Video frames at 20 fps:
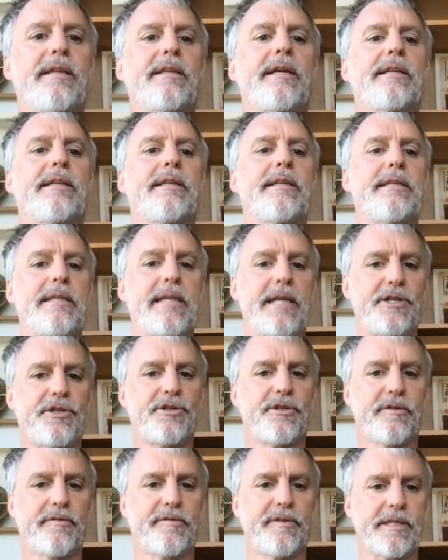like the
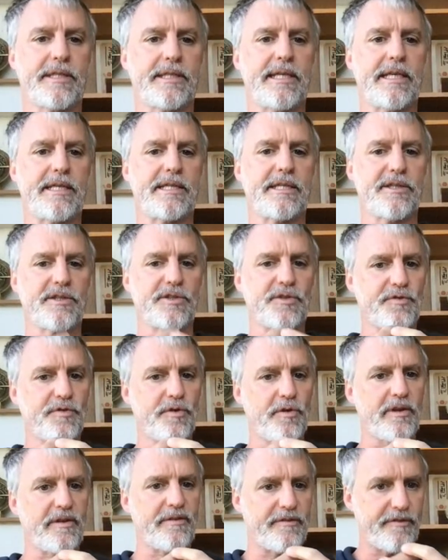nature of the season is
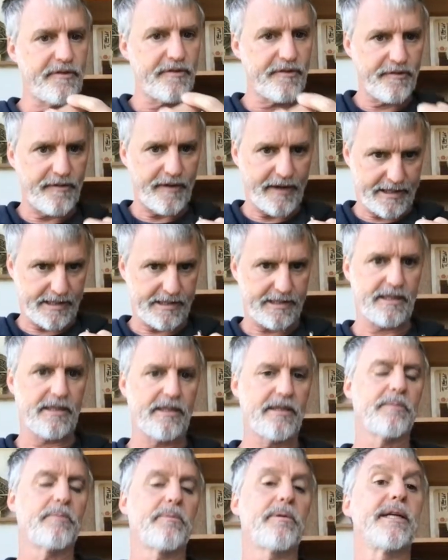fully fixed
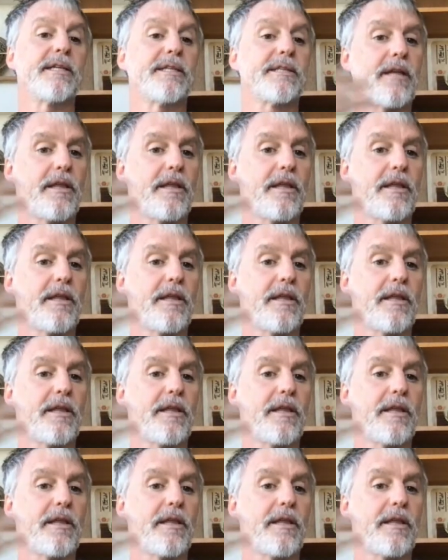into place.